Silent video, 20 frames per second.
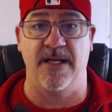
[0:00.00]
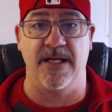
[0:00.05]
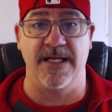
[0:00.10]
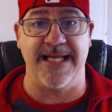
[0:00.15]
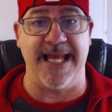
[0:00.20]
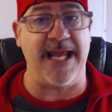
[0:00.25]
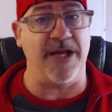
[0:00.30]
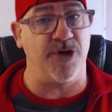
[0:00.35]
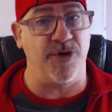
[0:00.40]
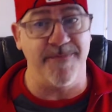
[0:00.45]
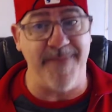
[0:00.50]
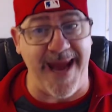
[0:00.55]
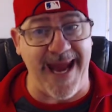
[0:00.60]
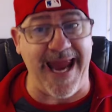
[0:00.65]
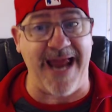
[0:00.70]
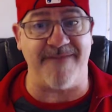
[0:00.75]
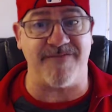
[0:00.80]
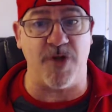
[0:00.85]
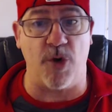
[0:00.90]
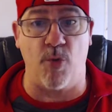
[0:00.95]
Yeah, you may
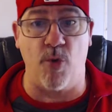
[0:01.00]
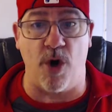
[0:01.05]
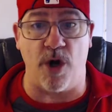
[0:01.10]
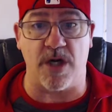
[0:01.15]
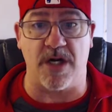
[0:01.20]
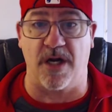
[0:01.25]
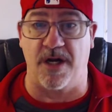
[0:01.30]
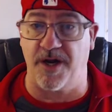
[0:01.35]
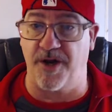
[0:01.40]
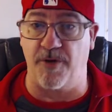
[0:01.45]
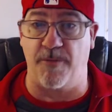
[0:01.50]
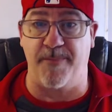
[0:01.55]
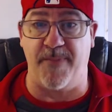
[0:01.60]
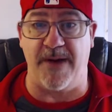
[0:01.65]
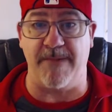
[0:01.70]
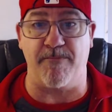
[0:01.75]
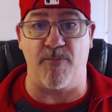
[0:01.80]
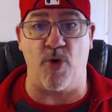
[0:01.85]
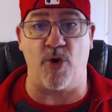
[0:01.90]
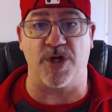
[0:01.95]
have to work a little
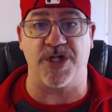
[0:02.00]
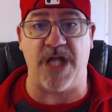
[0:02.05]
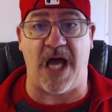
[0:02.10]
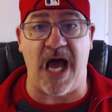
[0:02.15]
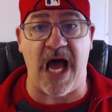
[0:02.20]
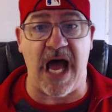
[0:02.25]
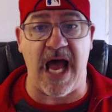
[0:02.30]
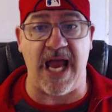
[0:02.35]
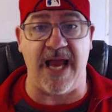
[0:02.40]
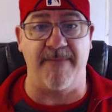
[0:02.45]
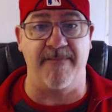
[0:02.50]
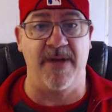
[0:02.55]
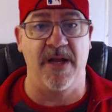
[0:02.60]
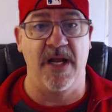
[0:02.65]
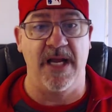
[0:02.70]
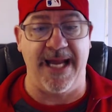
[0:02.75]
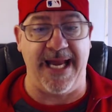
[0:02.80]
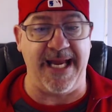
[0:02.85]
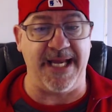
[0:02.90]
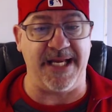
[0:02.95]
bit more time
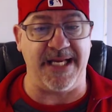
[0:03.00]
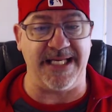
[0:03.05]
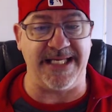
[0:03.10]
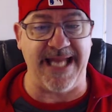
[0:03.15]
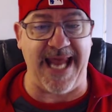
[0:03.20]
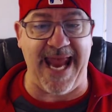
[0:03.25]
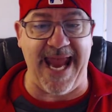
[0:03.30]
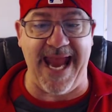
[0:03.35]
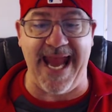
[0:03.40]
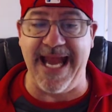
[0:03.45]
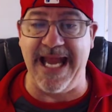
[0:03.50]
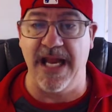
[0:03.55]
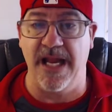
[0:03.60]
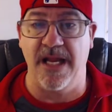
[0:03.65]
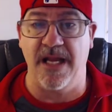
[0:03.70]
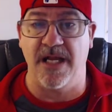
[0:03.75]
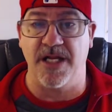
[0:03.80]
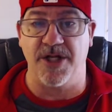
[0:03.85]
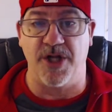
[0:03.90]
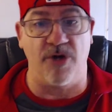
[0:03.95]
in a day
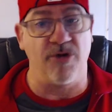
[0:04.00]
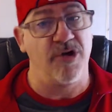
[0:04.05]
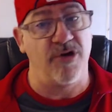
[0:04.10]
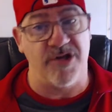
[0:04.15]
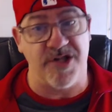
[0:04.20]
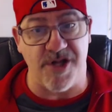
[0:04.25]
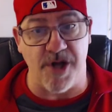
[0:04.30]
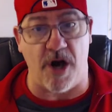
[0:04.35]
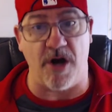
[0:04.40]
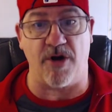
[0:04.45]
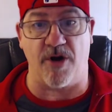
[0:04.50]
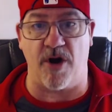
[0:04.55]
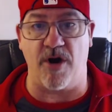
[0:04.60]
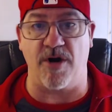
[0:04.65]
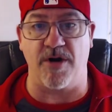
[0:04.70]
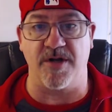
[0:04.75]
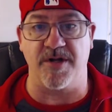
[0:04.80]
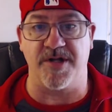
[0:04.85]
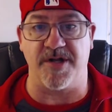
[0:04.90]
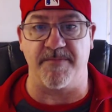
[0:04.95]
till you start
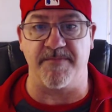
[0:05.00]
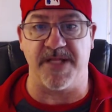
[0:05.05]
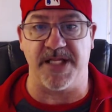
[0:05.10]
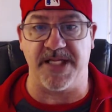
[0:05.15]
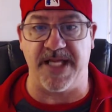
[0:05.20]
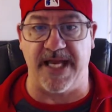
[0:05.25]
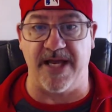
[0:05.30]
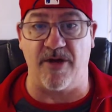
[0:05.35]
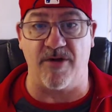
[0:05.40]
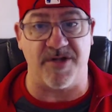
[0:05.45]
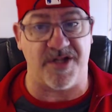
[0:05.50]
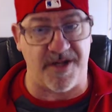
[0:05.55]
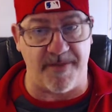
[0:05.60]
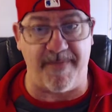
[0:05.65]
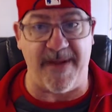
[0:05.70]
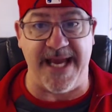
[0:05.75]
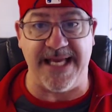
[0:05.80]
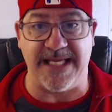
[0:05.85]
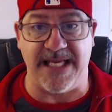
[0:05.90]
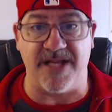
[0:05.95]
learning some skills to
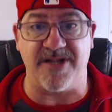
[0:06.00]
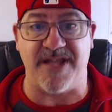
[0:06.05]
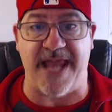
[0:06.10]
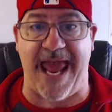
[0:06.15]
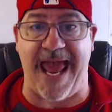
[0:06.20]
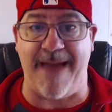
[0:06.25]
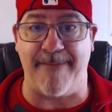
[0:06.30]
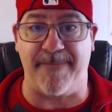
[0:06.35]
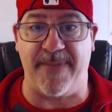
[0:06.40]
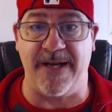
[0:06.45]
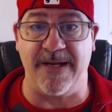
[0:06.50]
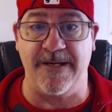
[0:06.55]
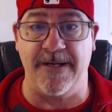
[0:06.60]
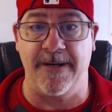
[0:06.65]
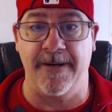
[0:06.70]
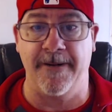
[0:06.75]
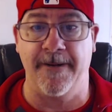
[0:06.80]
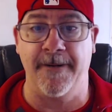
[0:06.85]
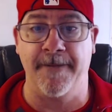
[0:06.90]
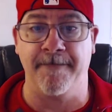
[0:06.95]
make this happen
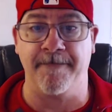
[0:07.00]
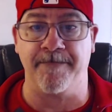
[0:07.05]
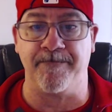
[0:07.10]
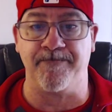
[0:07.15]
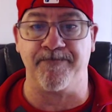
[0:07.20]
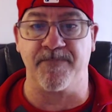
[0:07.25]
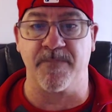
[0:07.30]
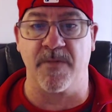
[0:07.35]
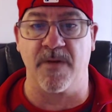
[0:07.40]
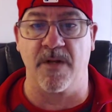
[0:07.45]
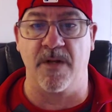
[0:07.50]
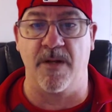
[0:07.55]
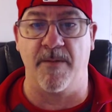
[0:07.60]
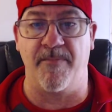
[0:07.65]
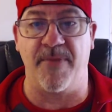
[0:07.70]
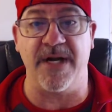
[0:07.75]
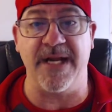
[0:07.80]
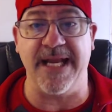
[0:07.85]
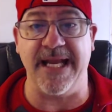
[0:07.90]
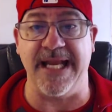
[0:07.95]

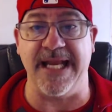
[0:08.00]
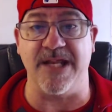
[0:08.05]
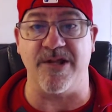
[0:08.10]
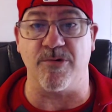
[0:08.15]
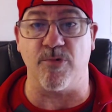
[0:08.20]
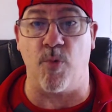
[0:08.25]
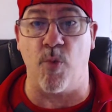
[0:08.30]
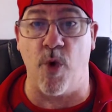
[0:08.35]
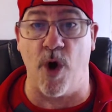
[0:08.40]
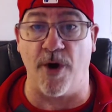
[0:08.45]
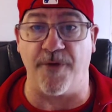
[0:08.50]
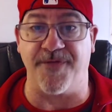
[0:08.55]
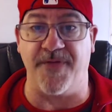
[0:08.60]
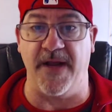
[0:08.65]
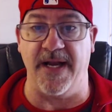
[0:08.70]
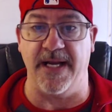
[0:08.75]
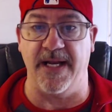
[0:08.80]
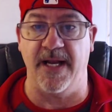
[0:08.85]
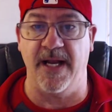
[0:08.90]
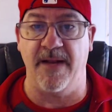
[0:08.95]
but it is worth
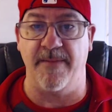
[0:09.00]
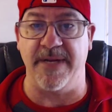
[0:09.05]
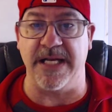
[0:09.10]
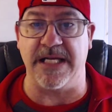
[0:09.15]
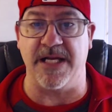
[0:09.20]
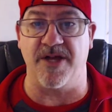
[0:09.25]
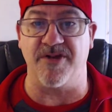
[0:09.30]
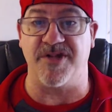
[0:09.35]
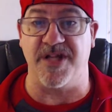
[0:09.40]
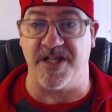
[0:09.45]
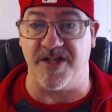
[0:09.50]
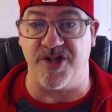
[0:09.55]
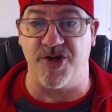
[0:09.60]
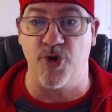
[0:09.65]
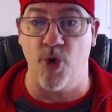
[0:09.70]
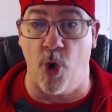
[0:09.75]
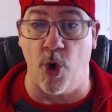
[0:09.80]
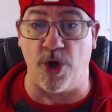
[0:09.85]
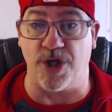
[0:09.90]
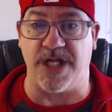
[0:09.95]
it because it's
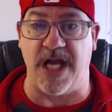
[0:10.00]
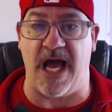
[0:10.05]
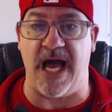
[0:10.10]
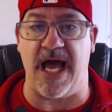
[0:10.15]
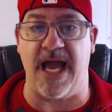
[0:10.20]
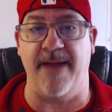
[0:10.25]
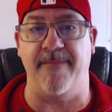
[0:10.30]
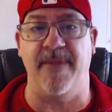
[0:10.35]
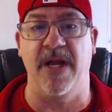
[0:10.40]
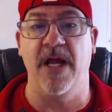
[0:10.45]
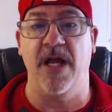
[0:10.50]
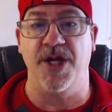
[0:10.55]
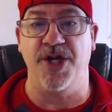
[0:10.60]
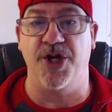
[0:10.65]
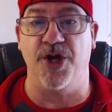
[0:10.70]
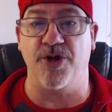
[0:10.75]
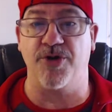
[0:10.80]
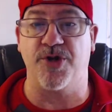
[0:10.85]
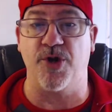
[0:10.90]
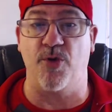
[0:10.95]
your time.
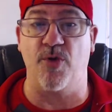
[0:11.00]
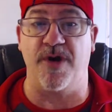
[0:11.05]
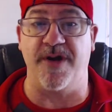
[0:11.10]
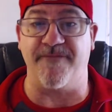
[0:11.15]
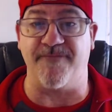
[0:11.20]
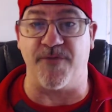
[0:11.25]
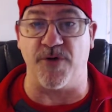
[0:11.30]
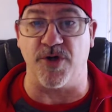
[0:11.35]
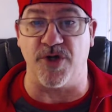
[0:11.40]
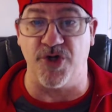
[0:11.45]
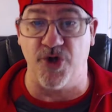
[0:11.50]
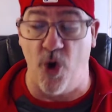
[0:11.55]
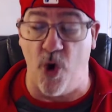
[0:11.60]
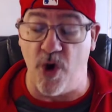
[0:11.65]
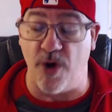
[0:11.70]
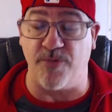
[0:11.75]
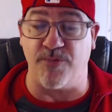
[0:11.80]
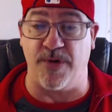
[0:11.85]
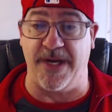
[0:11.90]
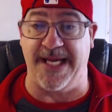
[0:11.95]
You're doing it for
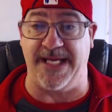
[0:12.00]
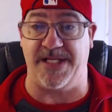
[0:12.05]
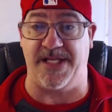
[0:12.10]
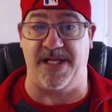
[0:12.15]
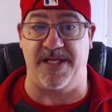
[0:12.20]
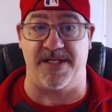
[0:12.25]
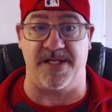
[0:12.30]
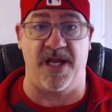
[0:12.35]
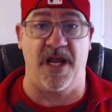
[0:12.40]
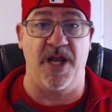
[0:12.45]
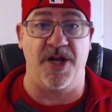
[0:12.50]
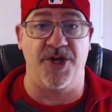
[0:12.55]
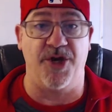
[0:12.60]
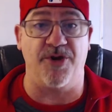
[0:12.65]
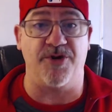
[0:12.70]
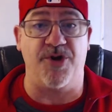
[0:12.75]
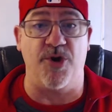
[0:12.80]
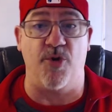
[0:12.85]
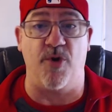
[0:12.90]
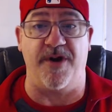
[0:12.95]
your reasons.
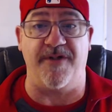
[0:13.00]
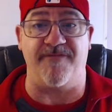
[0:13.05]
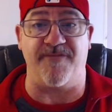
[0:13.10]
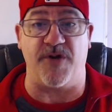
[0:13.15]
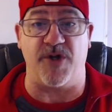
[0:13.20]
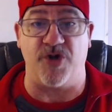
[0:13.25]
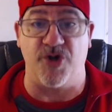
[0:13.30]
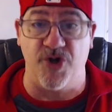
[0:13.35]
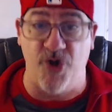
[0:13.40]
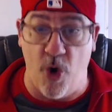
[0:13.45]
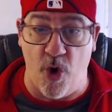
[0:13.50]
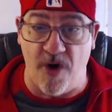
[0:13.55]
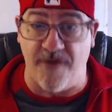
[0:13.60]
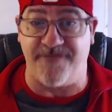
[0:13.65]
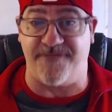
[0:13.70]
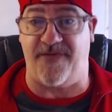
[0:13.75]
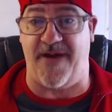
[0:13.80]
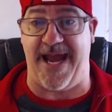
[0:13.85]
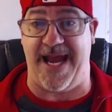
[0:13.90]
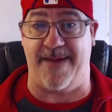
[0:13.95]
You're doing it for your
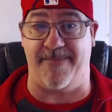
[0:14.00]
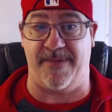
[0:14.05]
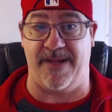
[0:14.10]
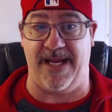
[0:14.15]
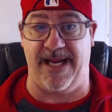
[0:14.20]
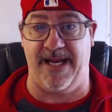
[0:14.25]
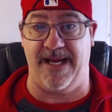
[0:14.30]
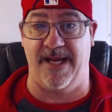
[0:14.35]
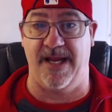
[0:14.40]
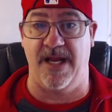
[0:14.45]
family.